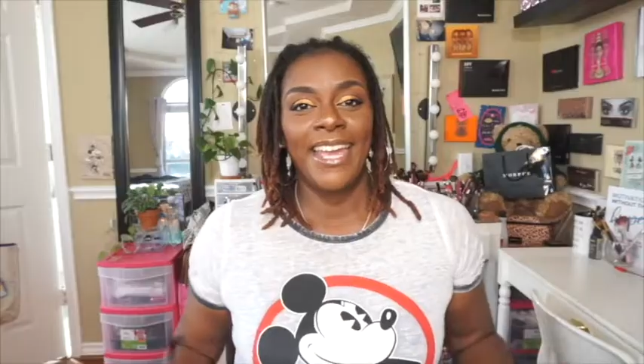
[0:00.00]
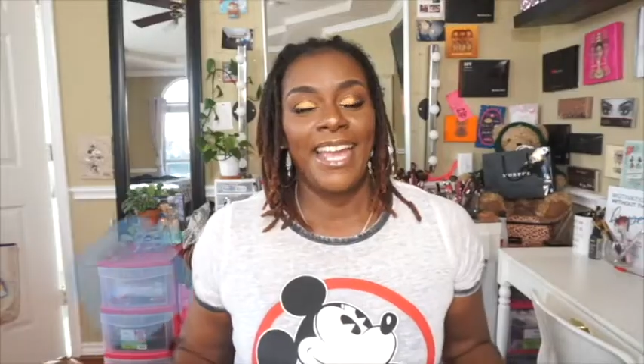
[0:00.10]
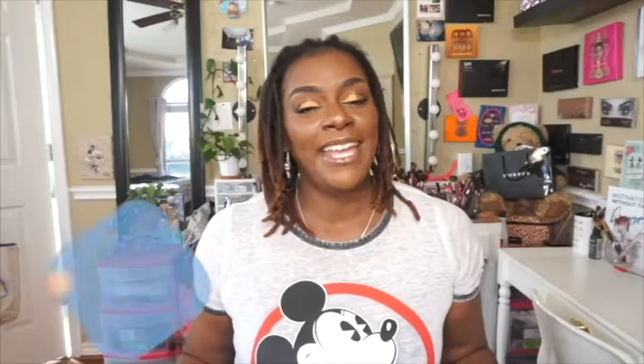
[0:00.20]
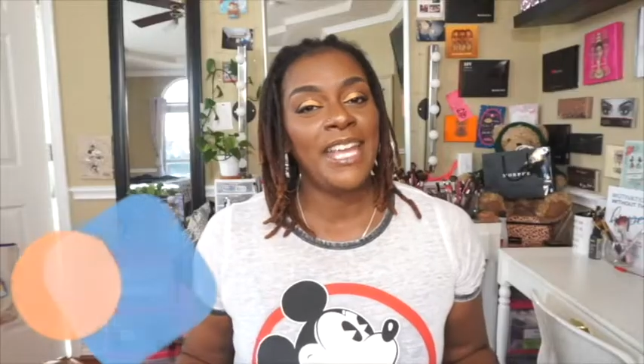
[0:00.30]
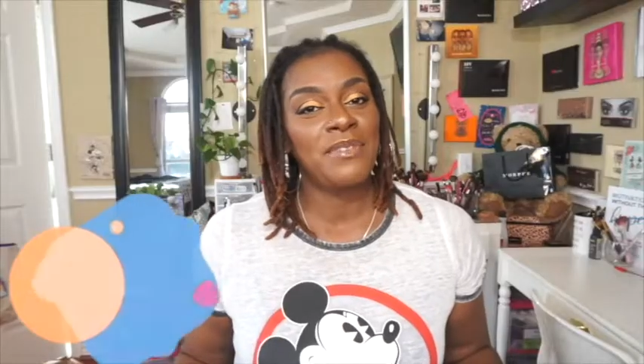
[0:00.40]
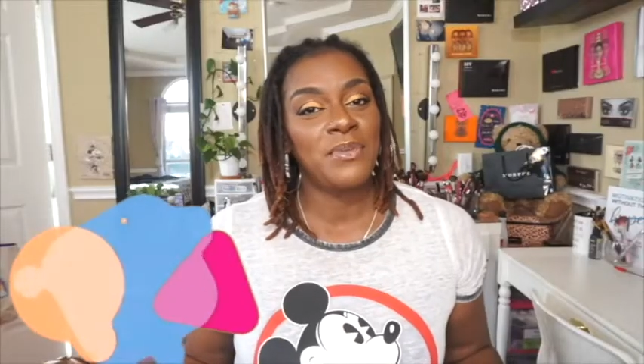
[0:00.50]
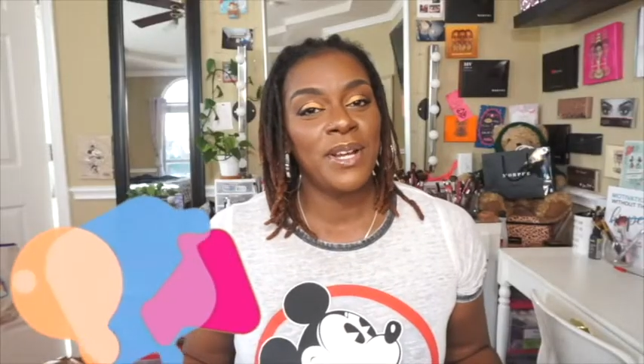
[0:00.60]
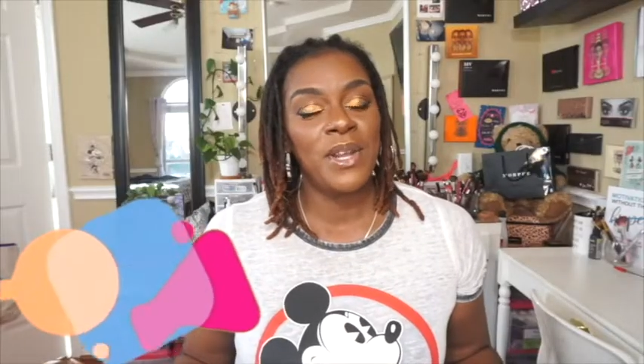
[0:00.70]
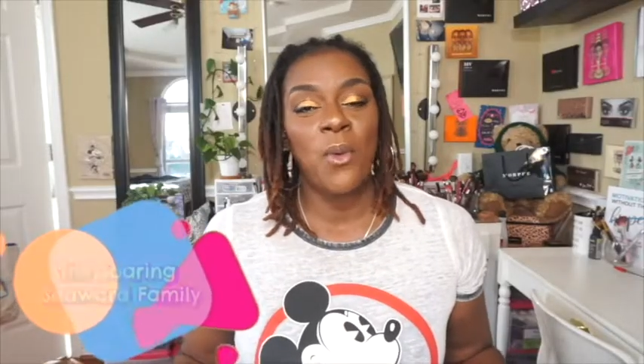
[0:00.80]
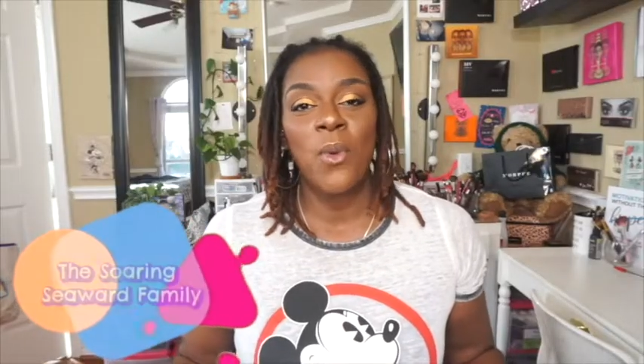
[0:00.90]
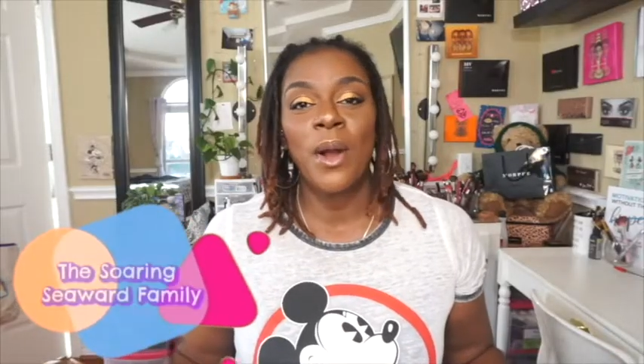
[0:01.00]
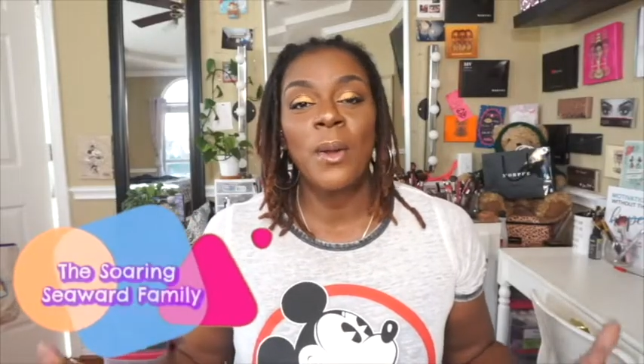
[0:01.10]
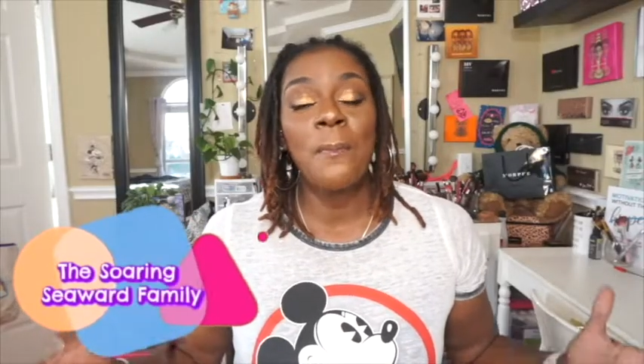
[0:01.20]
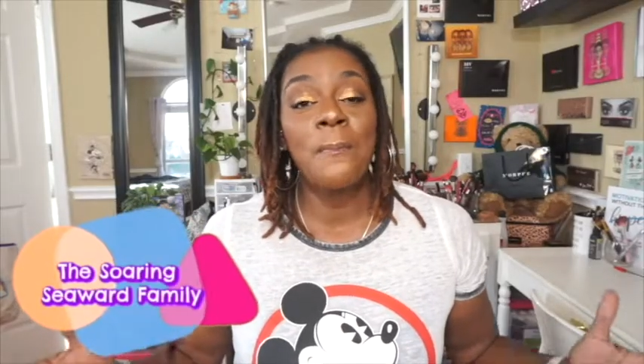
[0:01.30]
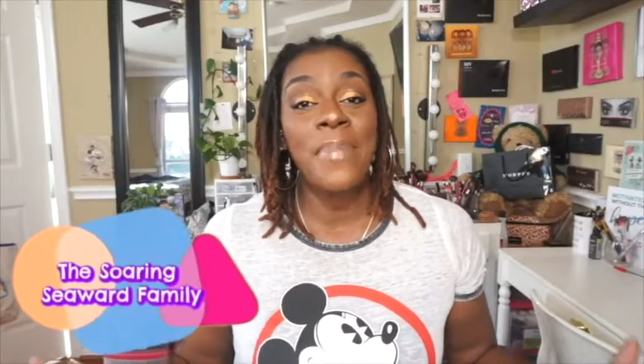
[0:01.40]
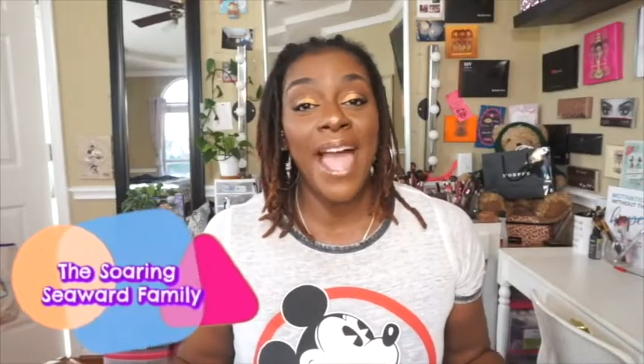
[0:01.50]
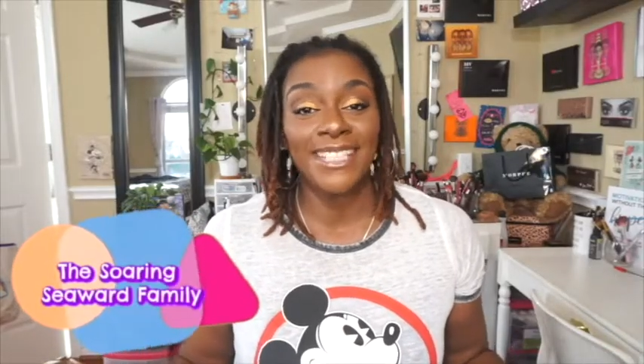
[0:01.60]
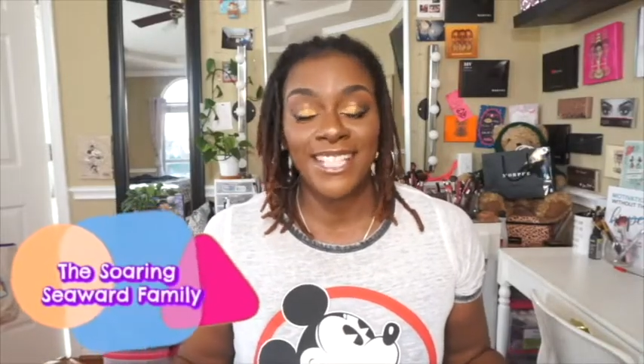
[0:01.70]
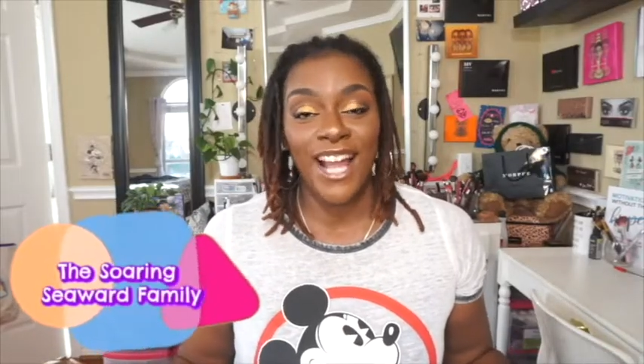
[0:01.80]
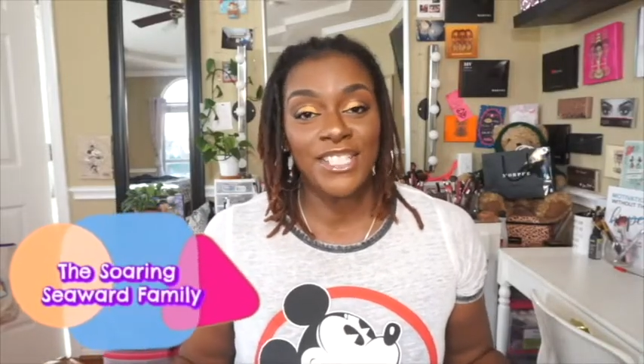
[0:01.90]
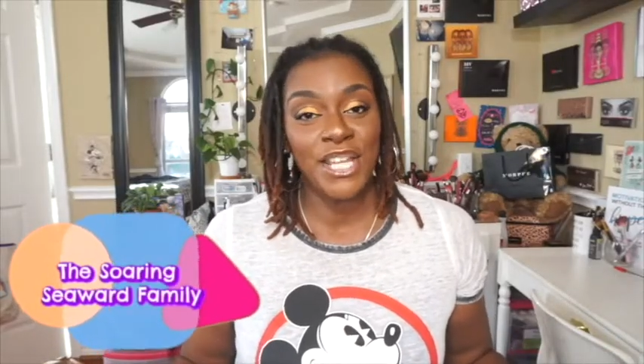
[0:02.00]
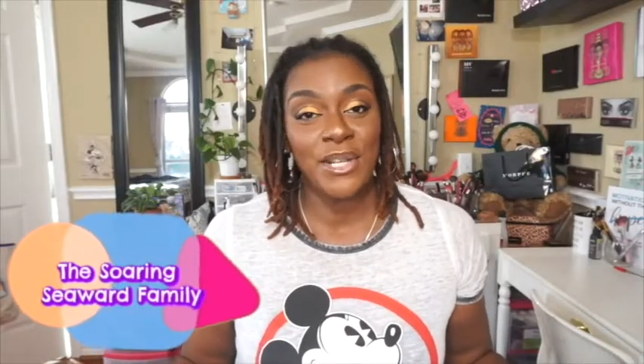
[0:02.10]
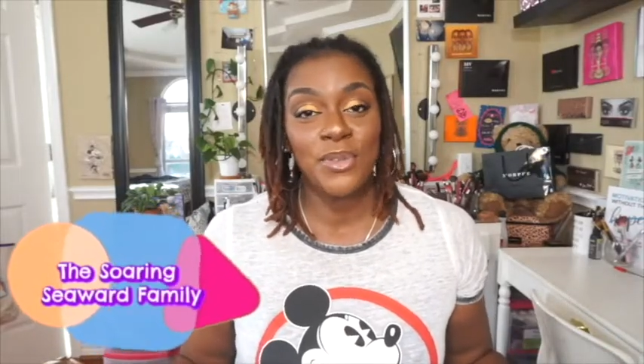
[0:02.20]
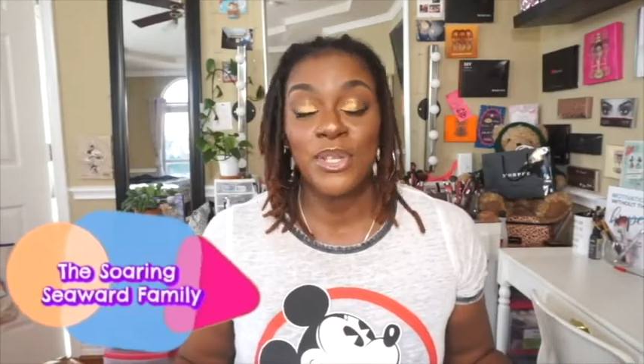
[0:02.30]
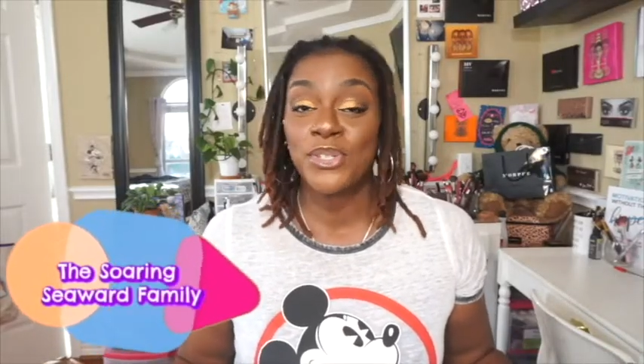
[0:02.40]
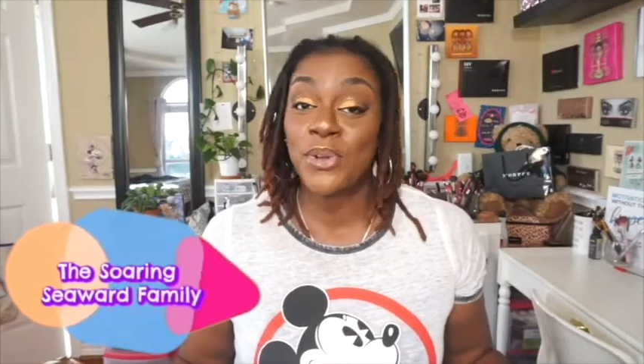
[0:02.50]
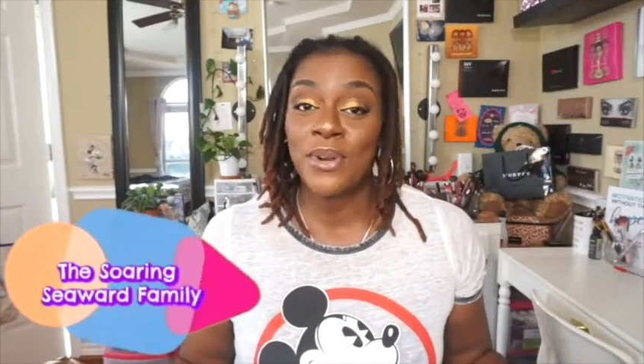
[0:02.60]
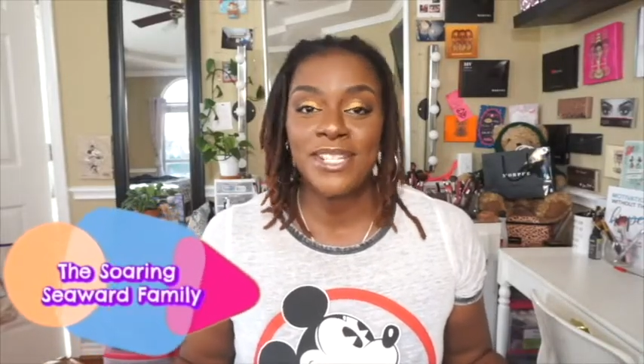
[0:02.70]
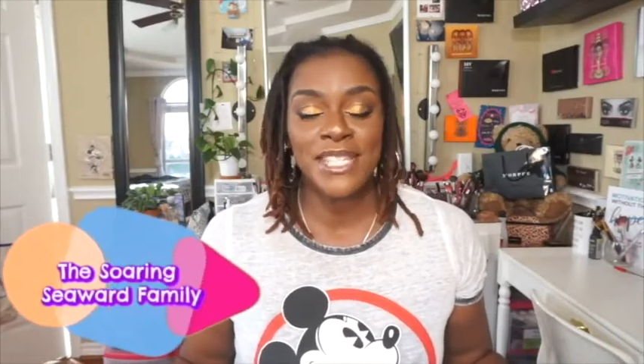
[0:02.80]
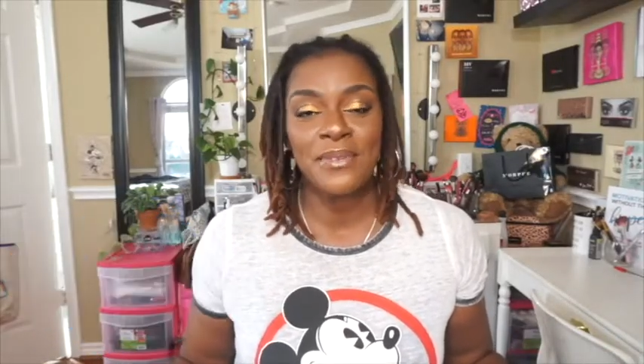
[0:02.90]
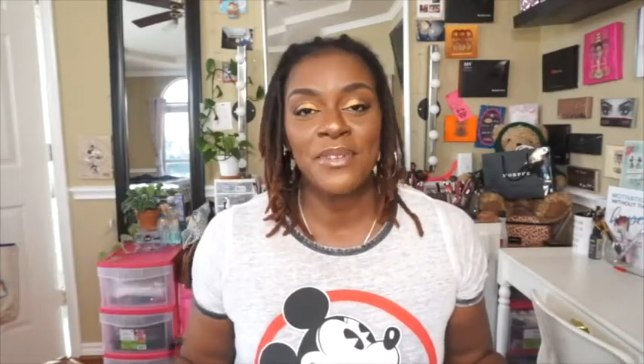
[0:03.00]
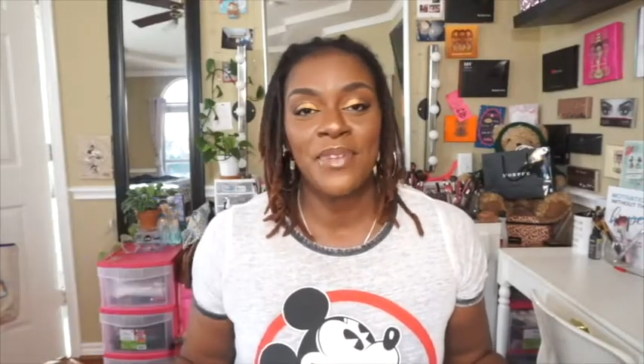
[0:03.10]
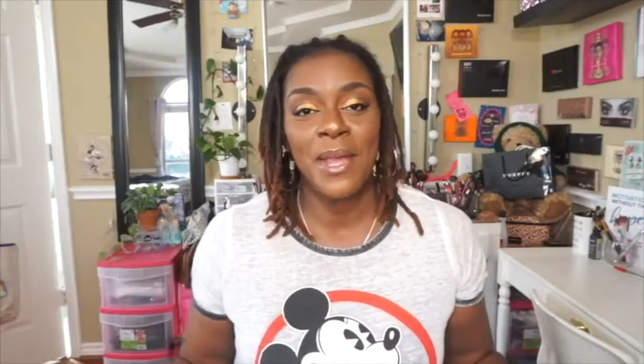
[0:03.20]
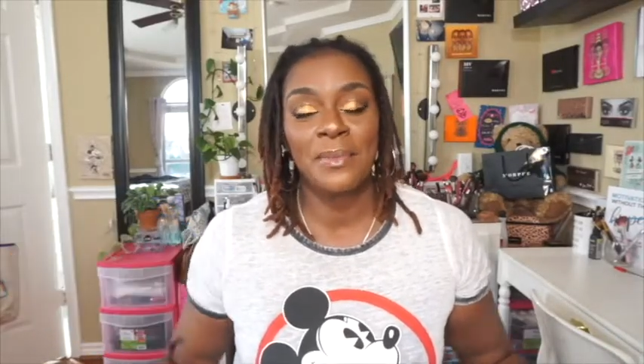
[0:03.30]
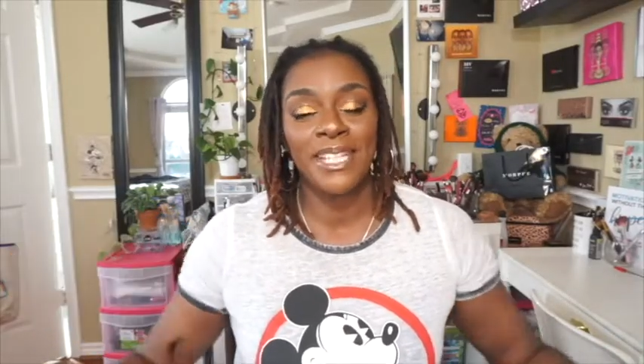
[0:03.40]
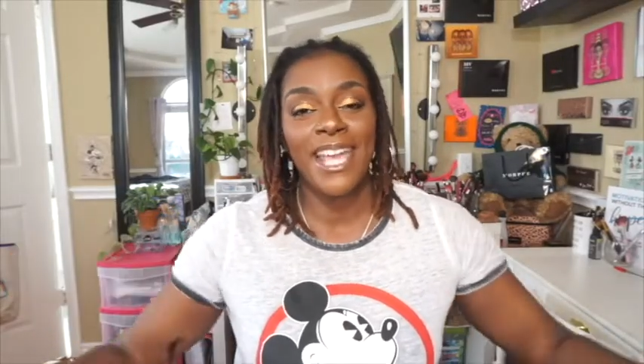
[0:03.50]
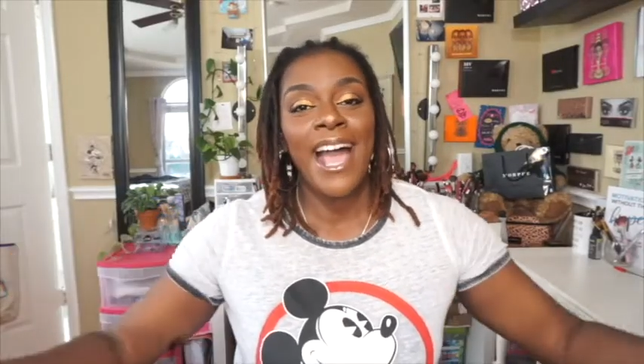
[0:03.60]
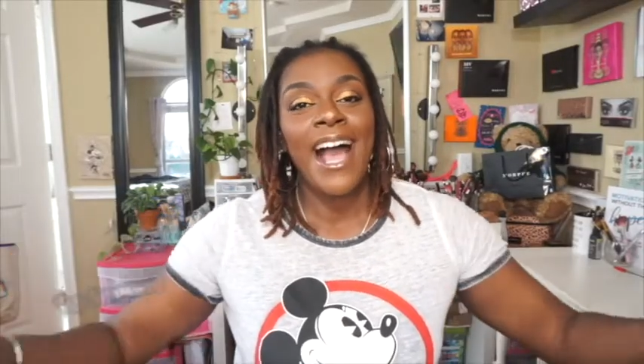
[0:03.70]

Hey everyone, welcome back to our channel, the Soaring Seaward family.